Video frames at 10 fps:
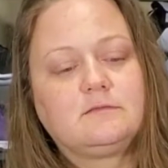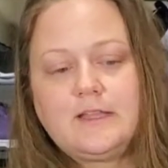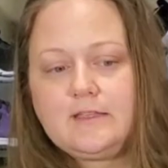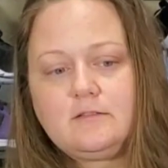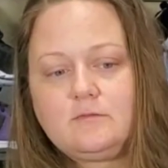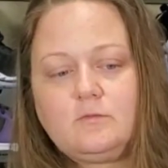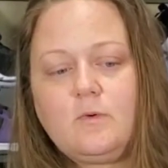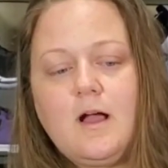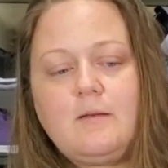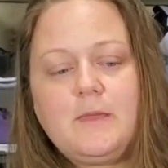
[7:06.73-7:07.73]
Like,
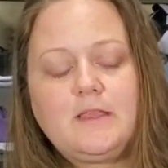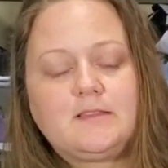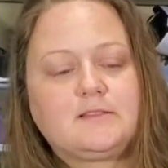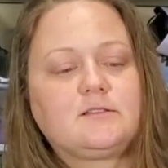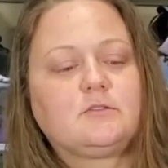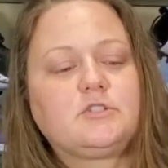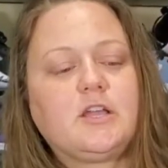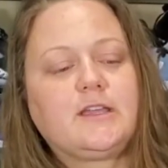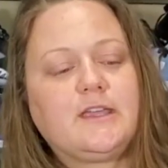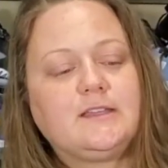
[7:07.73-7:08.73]
why make this so
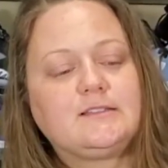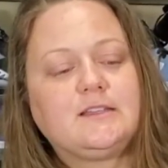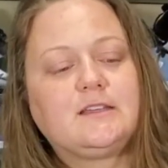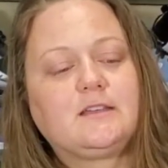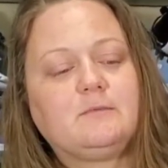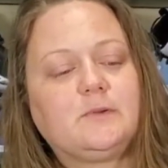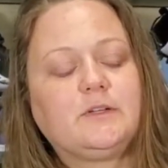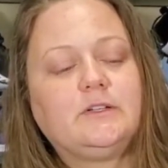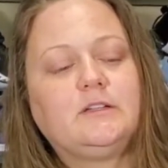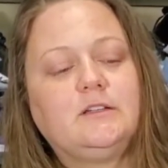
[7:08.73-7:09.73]
gigantic and put